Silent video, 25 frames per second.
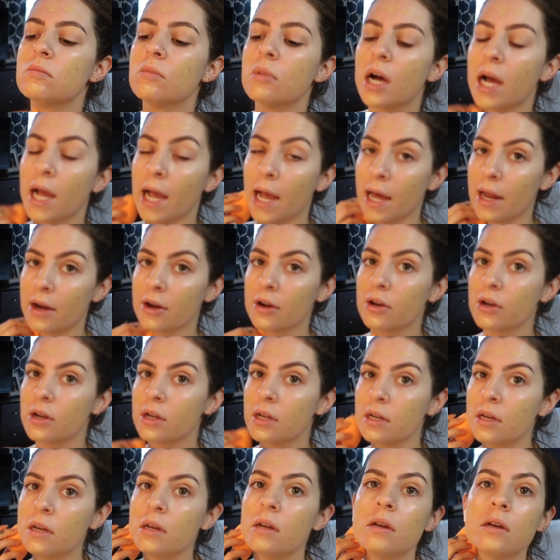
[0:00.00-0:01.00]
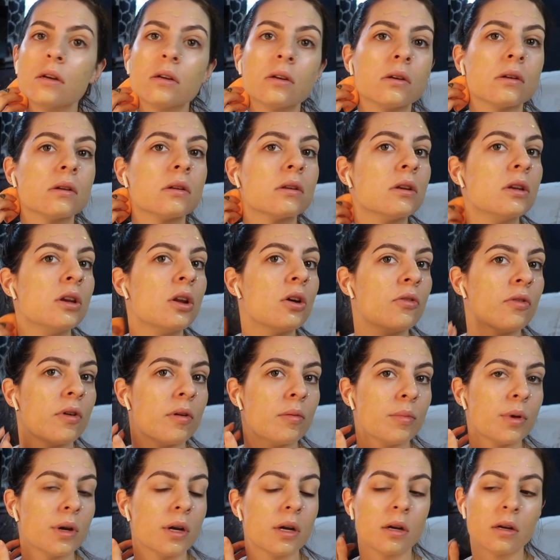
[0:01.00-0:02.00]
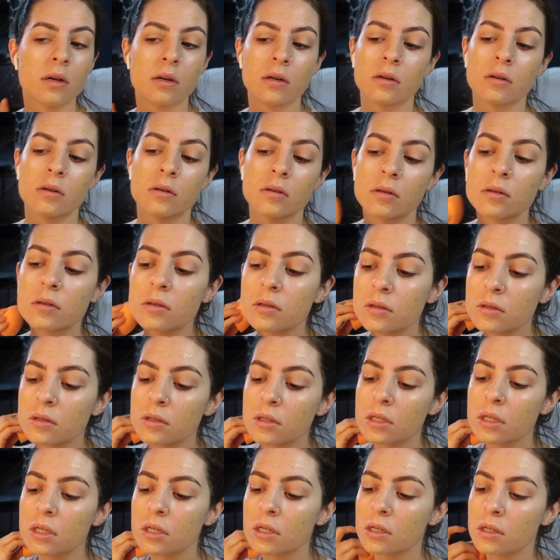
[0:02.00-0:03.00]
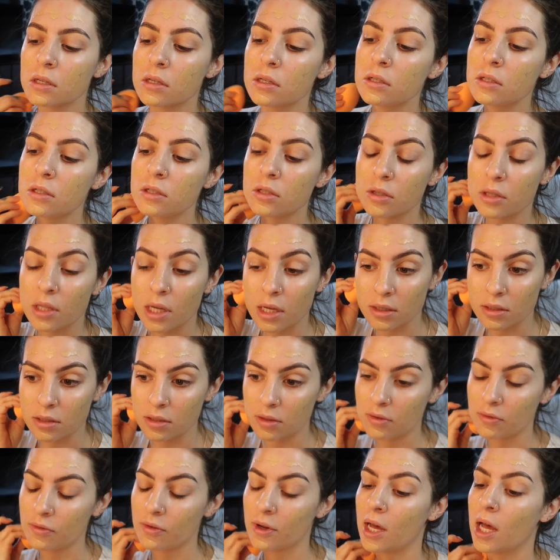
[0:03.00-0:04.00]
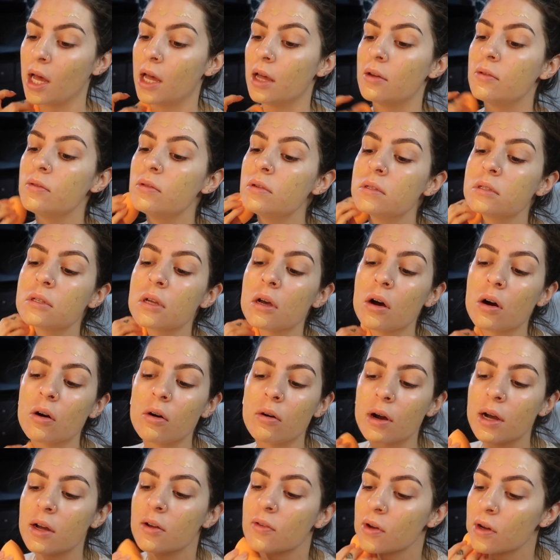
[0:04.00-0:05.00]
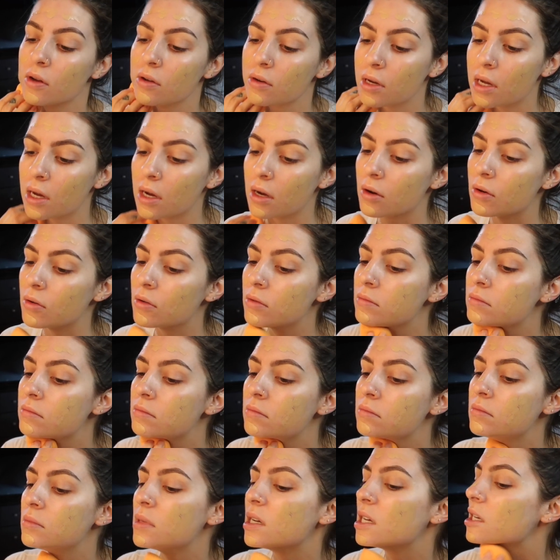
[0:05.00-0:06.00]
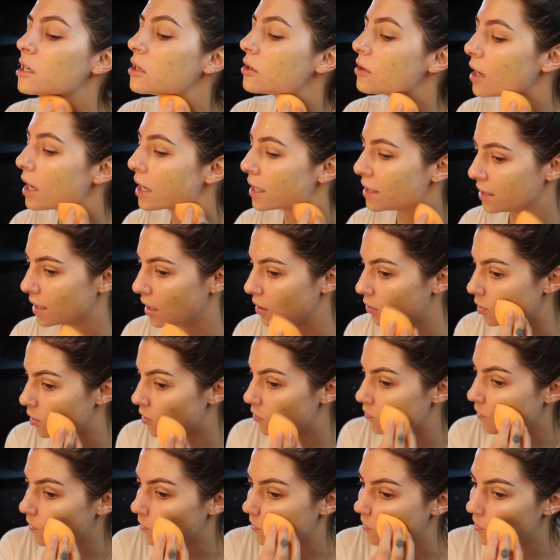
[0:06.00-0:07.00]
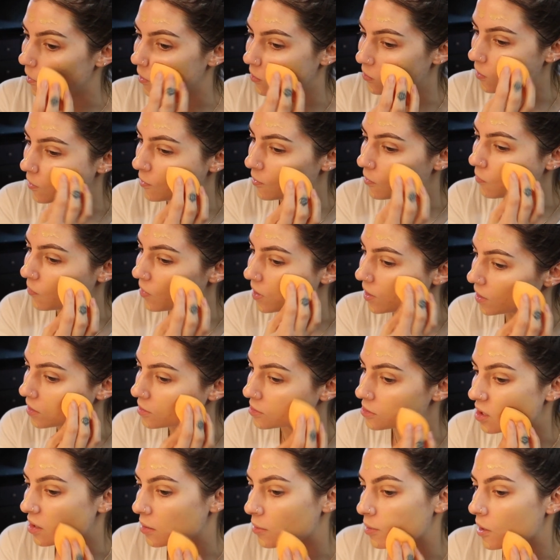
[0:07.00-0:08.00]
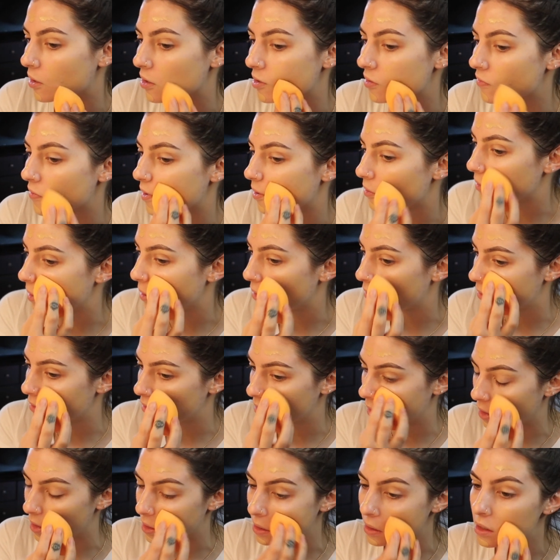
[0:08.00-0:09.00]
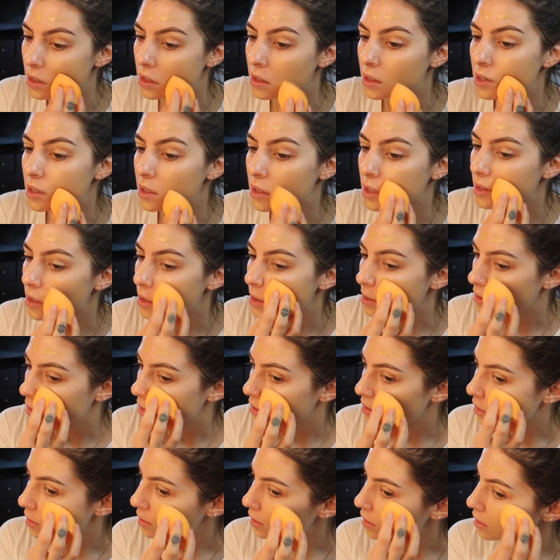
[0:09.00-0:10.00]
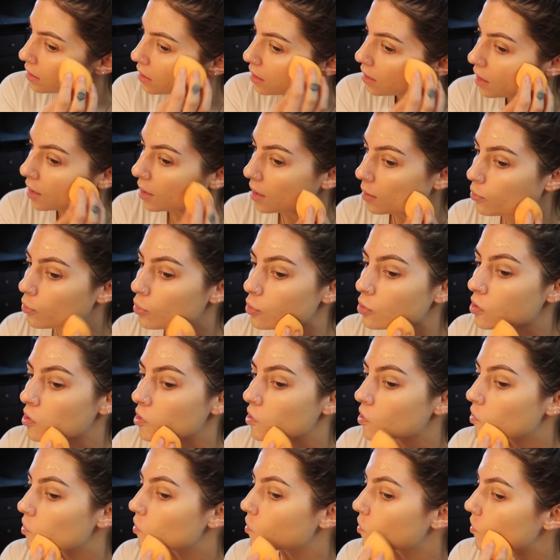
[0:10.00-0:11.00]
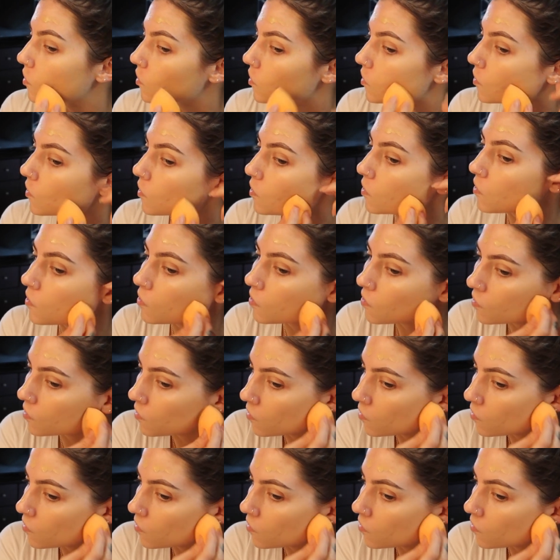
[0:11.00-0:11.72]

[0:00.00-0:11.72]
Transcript: I had her in November 2005. So I found out, I doubt I found out right away. So I probably found out in like April or